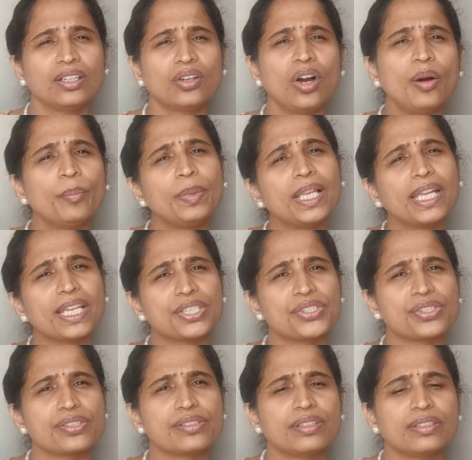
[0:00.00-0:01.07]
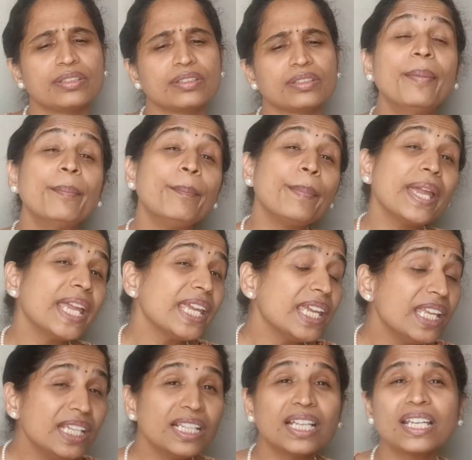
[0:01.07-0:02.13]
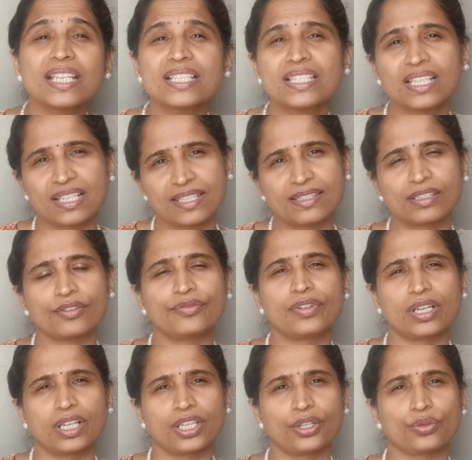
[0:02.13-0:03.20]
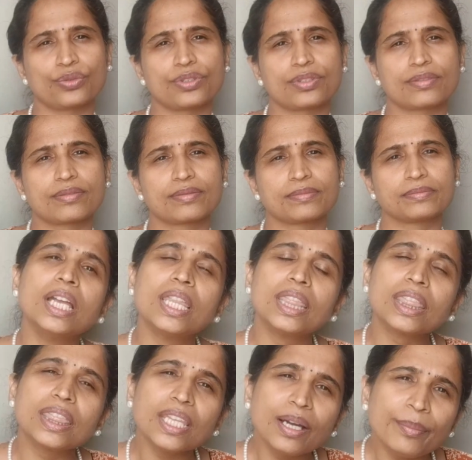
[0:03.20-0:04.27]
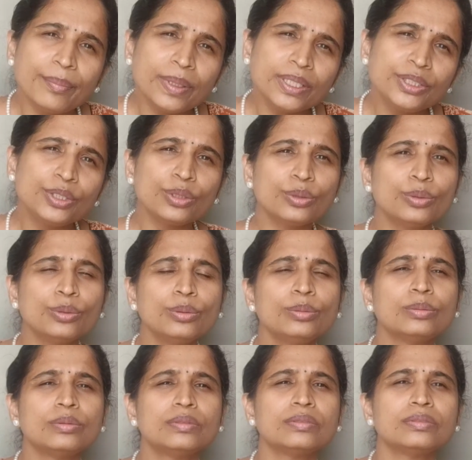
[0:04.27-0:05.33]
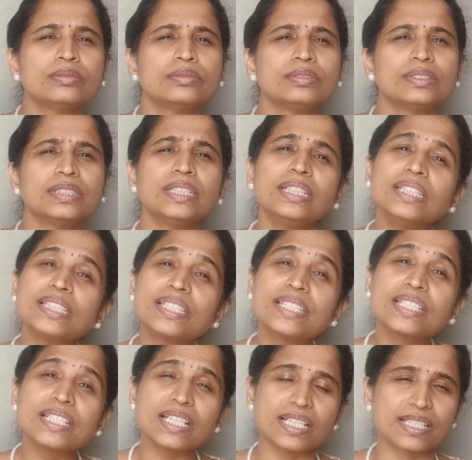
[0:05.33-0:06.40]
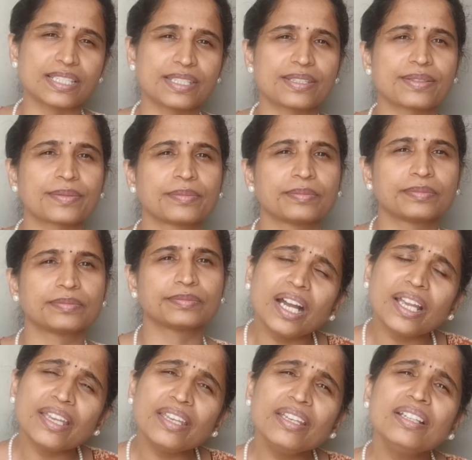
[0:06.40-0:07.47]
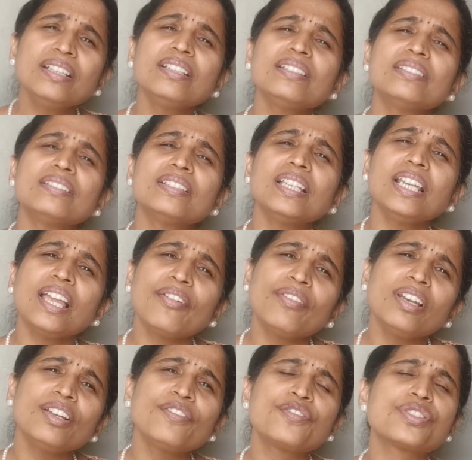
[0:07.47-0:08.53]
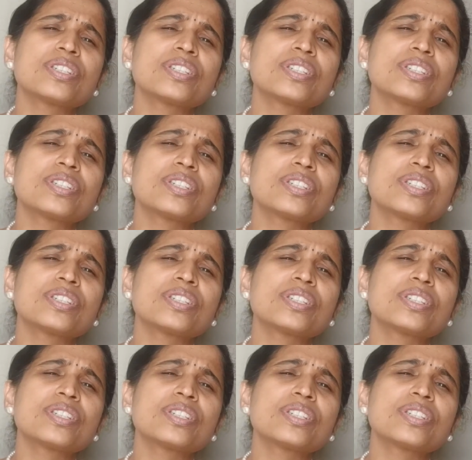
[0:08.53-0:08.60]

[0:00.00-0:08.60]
complication may increase the risk of drug use. Number two, stress. Higher the level of